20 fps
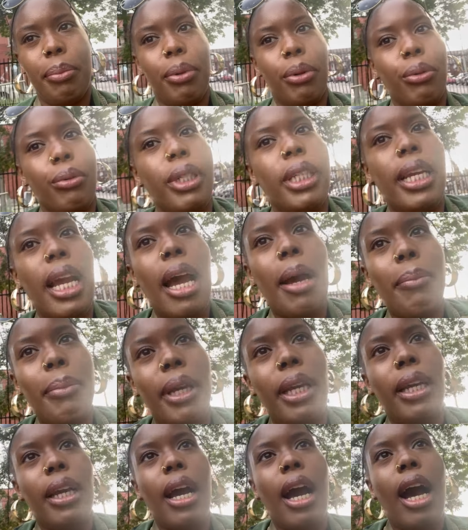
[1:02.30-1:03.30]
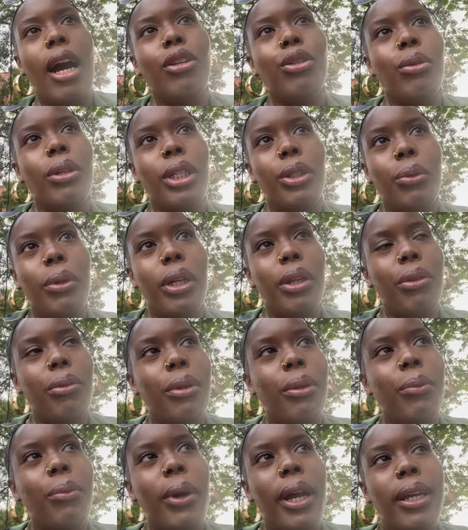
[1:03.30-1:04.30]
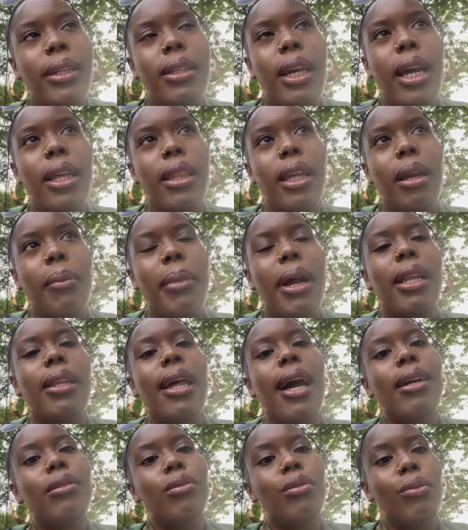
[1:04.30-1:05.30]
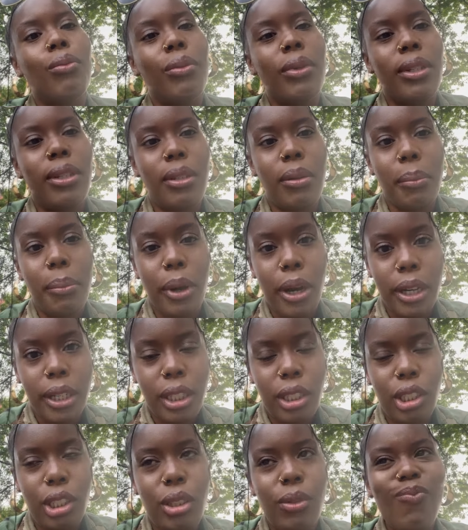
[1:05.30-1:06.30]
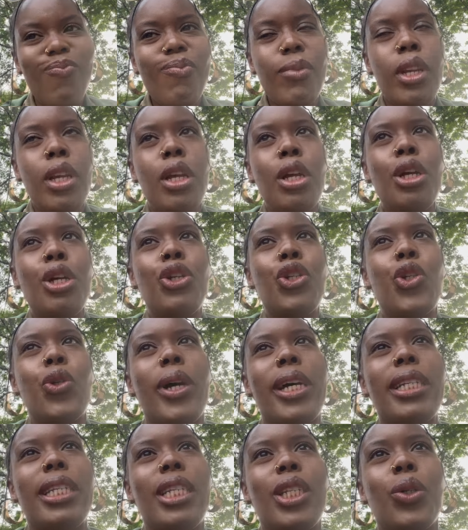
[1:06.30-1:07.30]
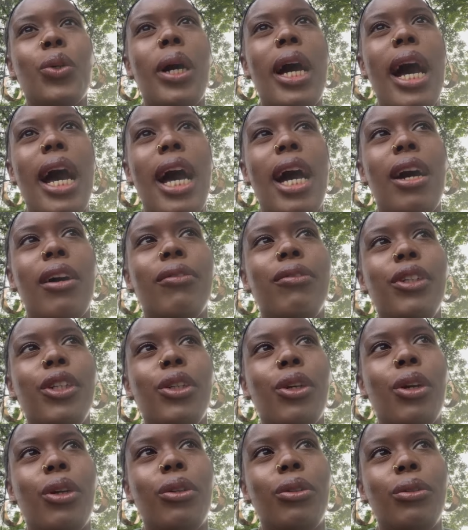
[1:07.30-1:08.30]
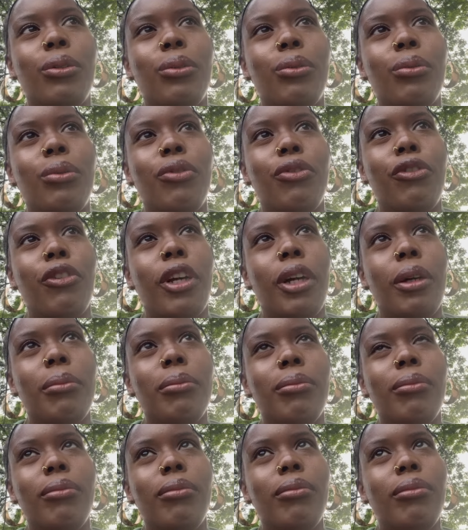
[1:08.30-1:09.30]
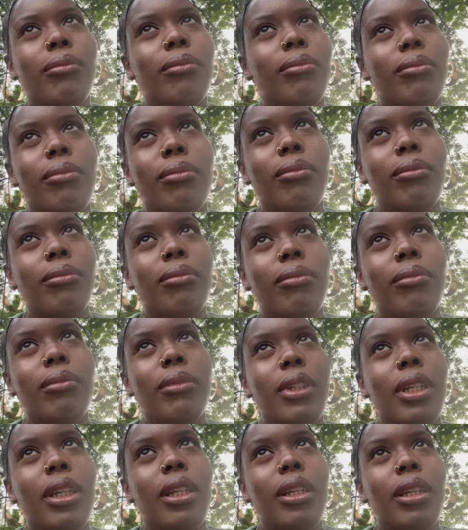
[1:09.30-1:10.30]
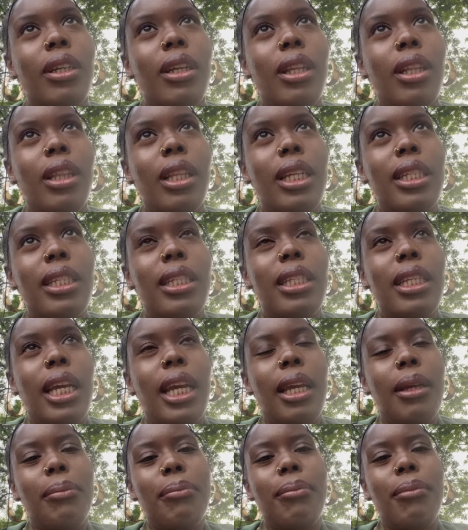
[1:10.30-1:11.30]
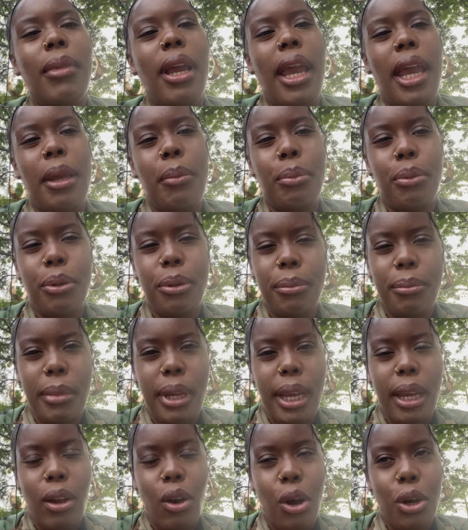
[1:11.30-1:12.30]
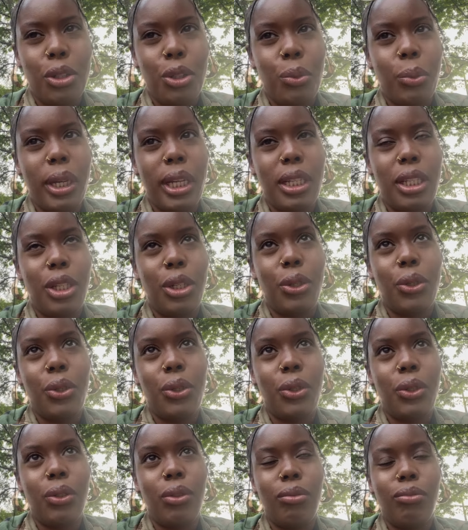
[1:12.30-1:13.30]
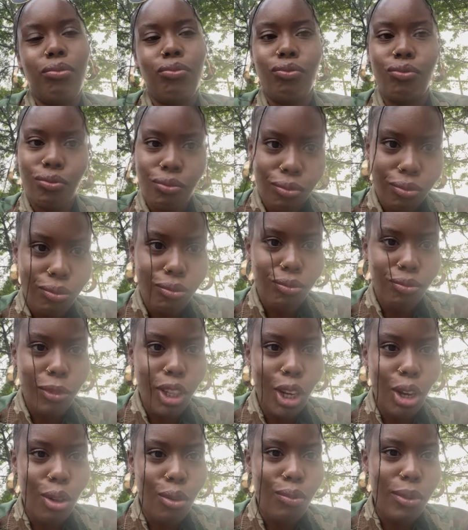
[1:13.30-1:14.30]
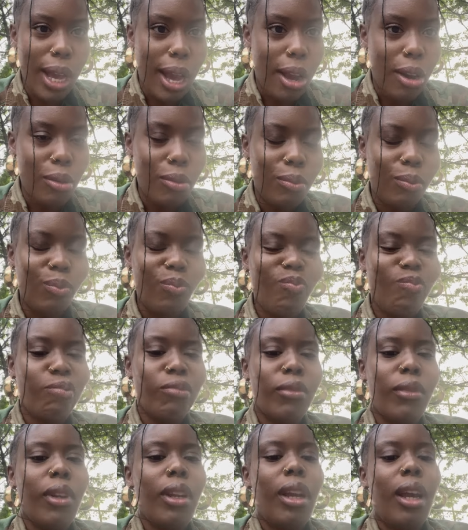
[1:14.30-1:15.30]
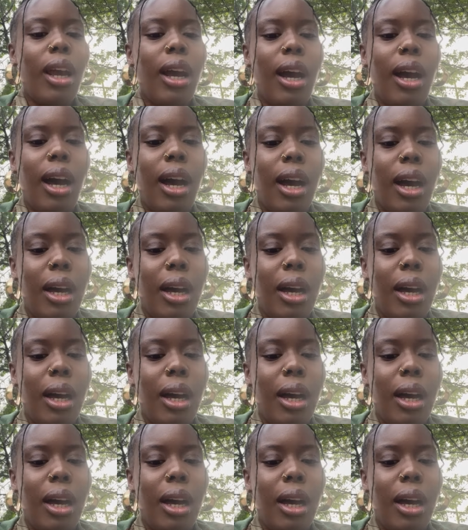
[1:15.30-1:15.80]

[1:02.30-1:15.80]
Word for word: recapping how 2023 went. I think my last one was March, so I still have, you know, from let's say April, May, all the way till, you know, now. But